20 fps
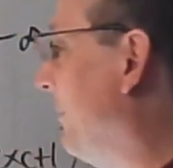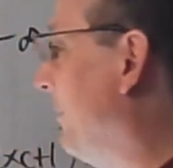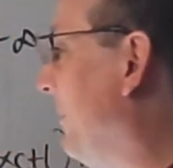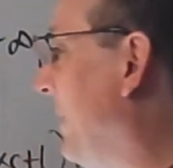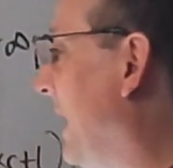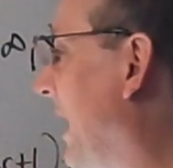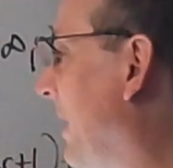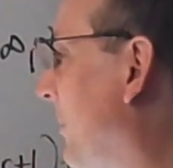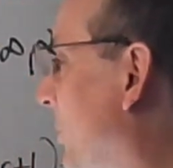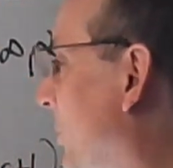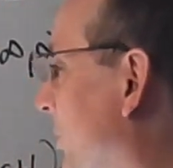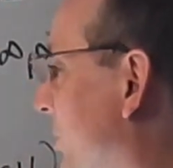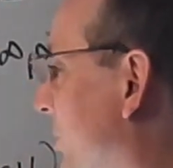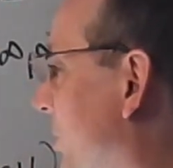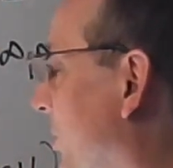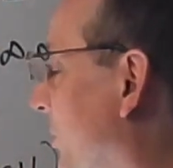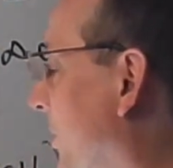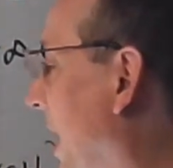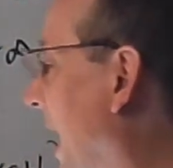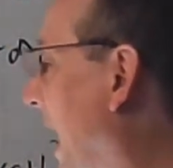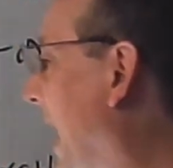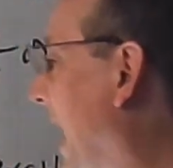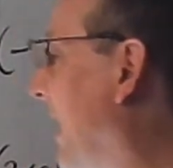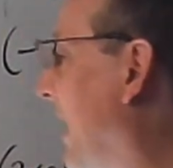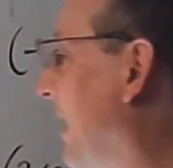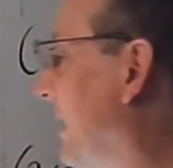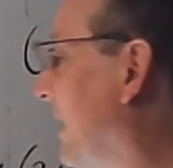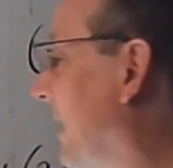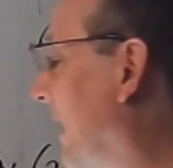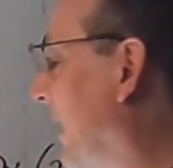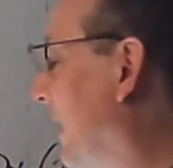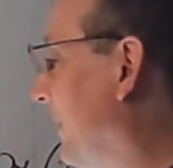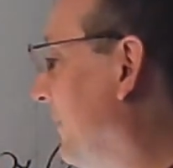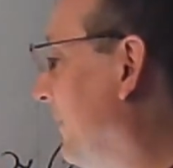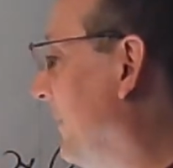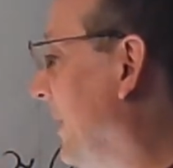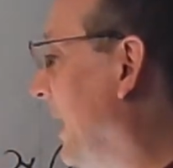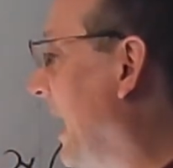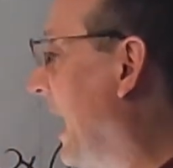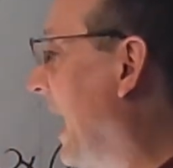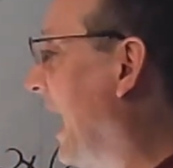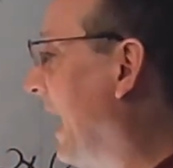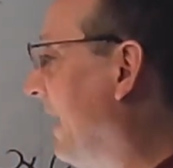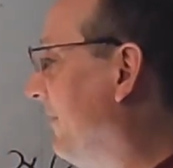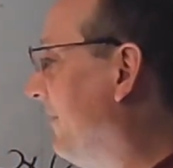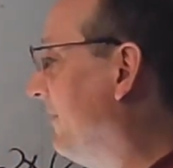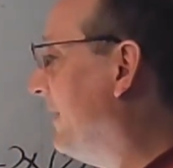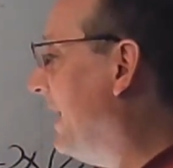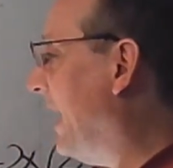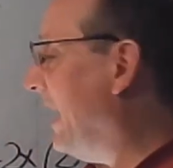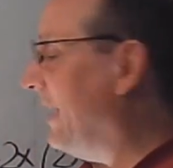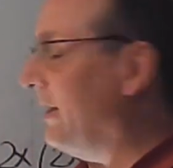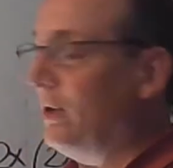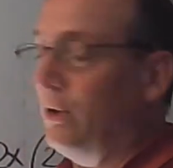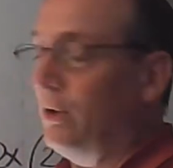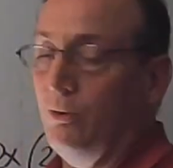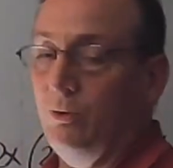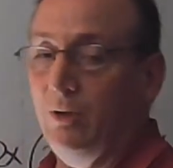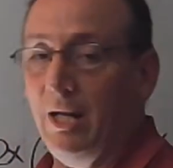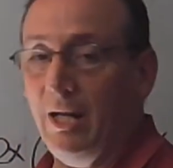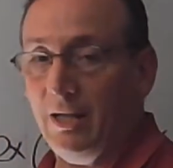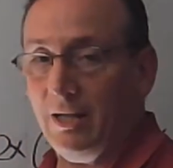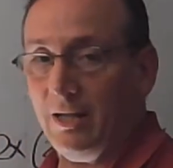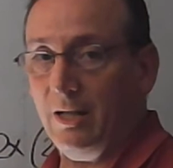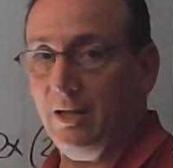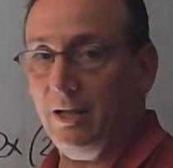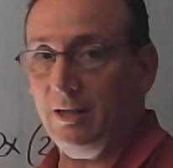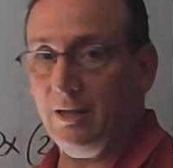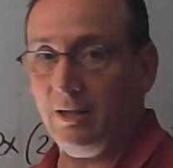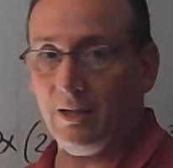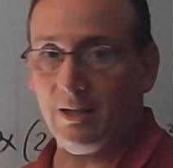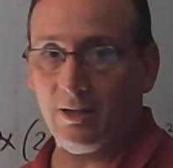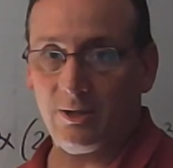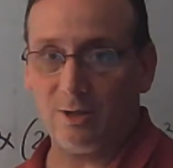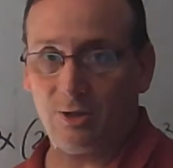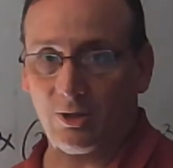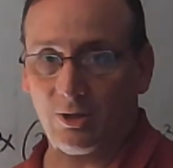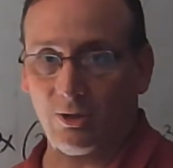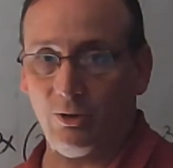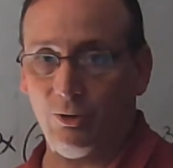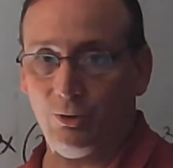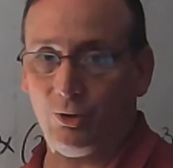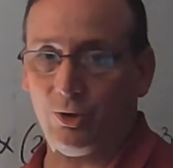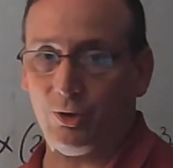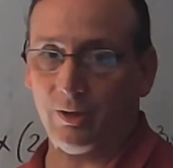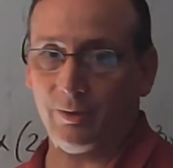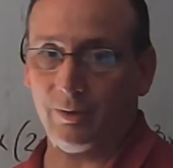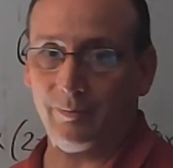be able to have that unique solution.